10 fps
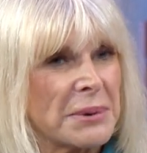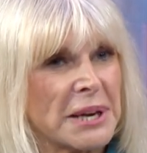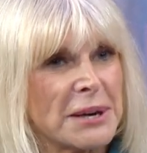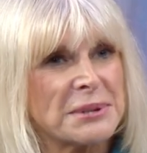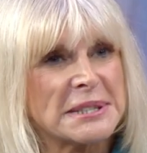But
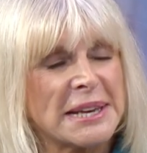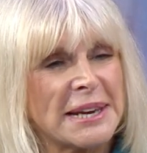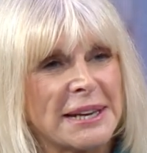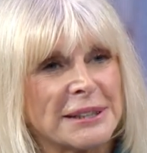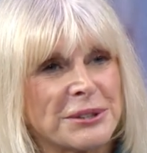I would
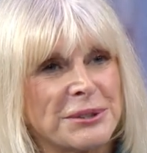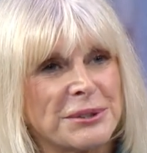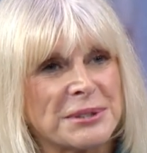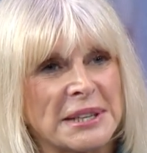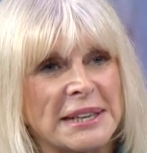say
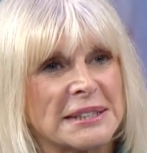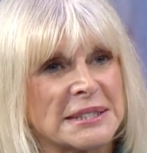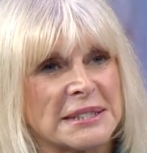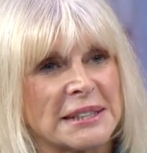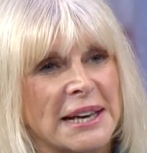Alcouz and Al
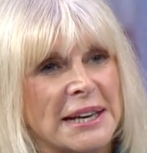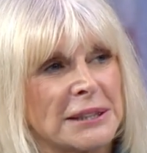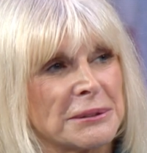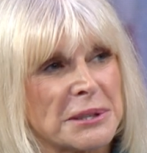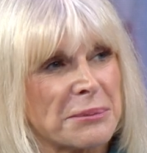
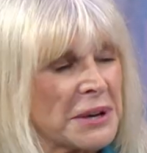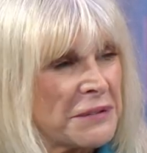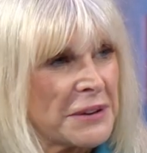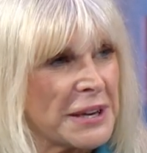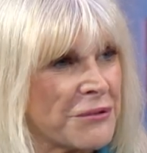Serkal for my
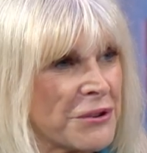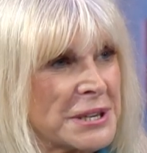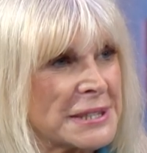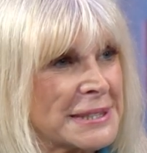favorites.